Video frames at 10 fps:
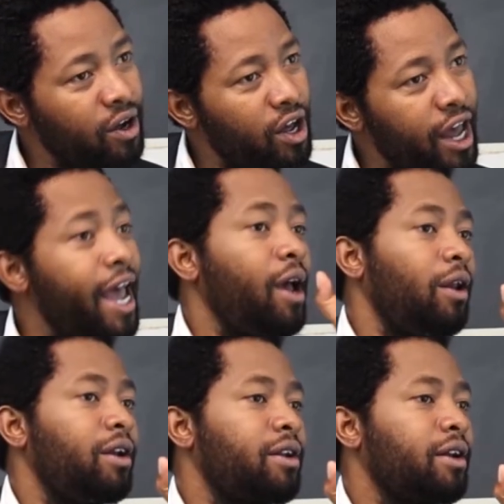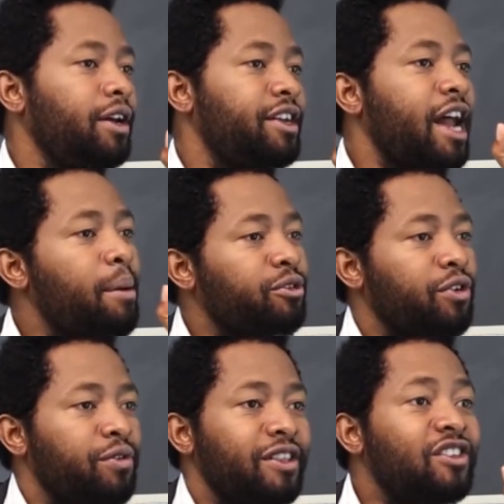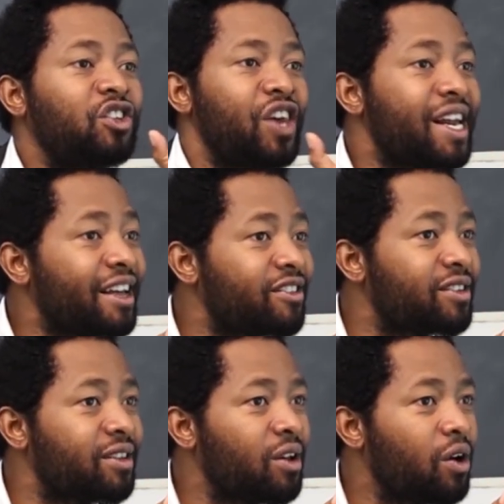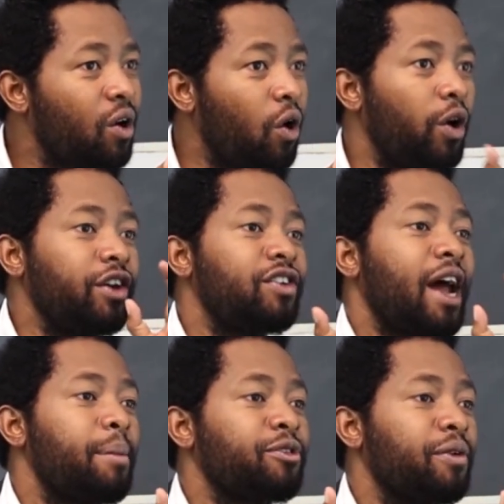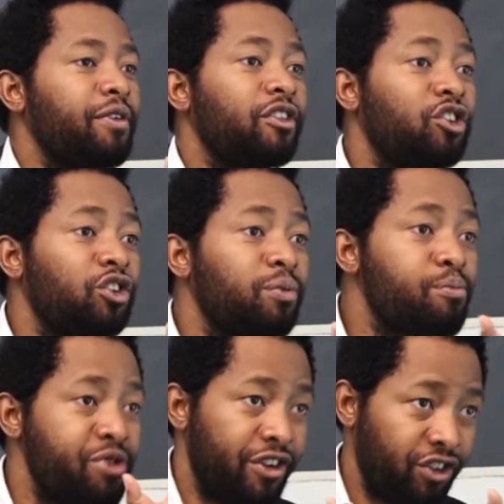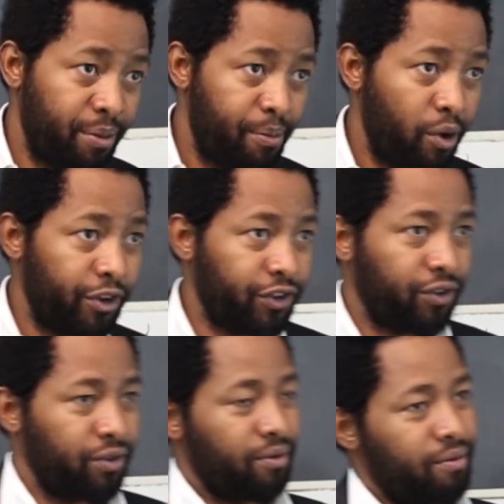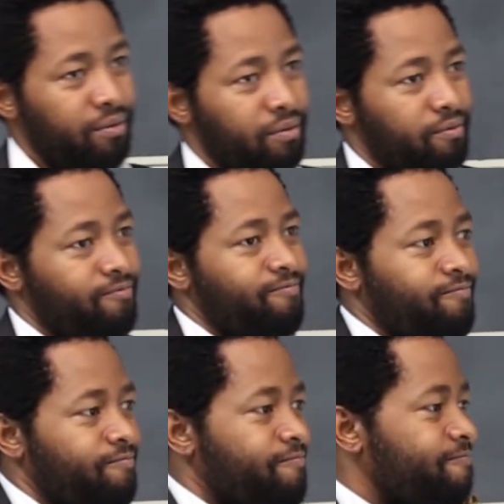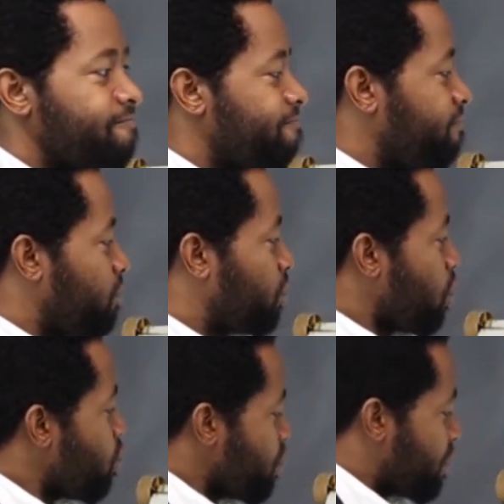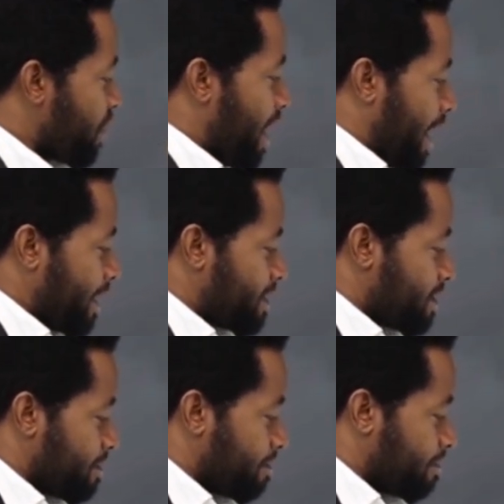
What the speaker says: held in terms of its tenets or in terms of its principles. So with that,